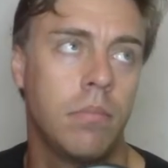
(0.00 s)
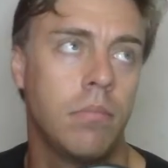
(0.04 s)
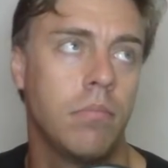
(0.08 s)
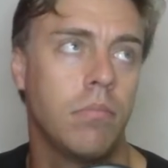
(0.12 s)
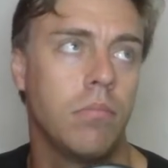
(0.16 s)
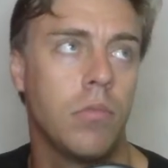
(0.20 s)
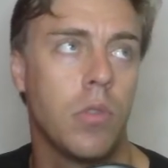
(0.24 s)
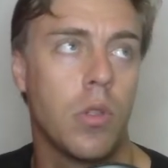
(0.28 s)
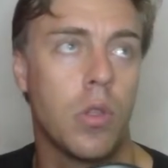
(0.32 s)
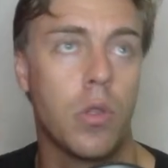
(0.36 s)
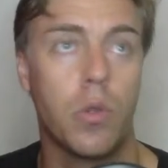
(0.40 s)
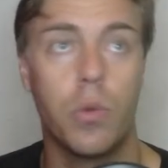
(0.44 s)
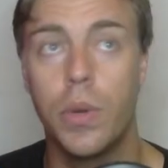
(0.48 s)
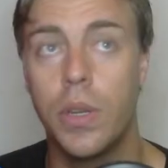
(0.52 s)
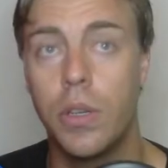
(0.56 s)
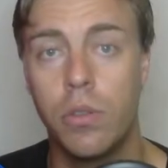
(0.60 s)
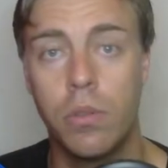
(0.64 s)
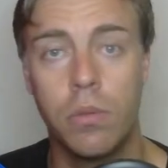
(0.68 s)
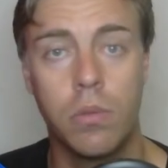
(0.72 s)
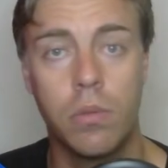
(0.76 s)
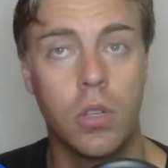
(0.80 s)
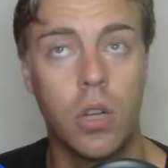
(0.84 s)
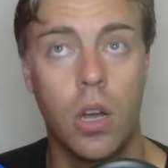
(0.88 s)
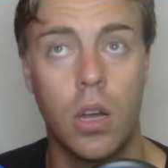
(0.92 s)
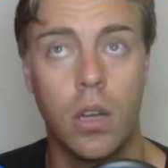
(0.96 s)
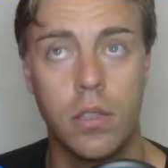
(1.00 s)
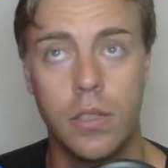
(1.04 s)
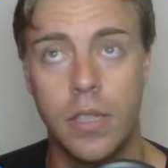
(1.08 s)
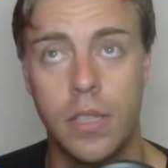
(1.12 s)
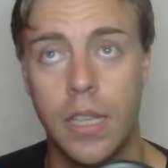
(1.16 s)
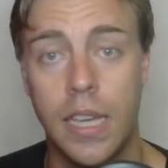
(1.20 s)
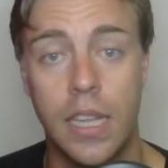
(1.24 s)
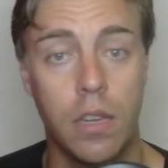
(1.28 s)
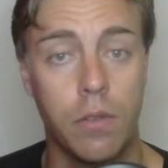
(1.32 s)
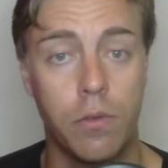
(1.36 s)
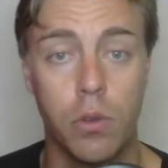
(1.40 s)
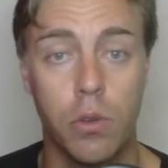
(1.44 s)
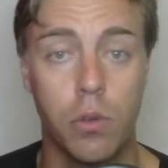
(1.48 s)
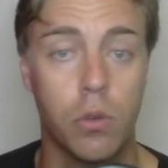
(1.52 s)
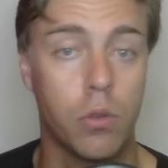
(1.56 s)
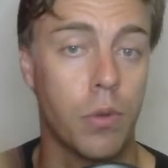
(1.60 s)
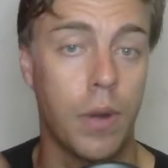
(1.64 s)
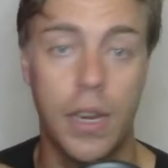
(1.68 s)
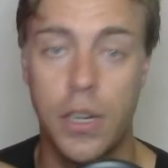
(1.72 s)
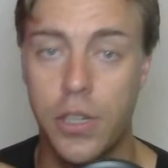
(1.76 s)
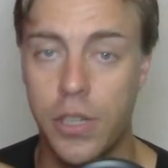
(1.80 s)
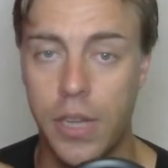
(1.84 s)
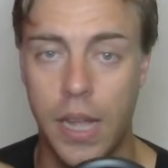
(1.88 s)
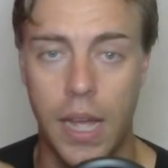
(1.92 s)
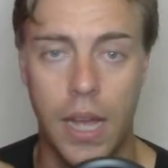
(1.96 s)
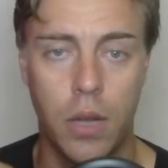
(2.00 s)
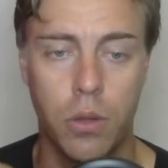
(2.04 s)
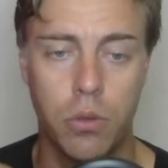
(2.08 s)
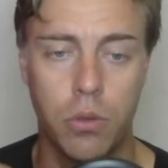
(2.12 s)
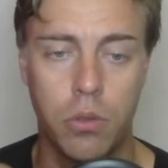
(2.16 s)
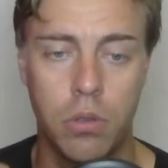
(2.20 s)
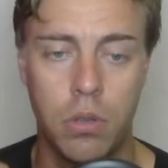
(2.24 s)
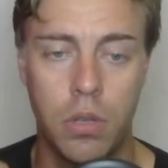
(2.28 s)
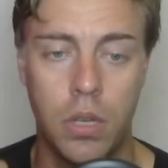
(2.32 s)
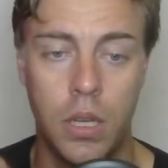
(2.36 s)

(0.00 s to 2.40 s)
3 cars ahead of you crash out,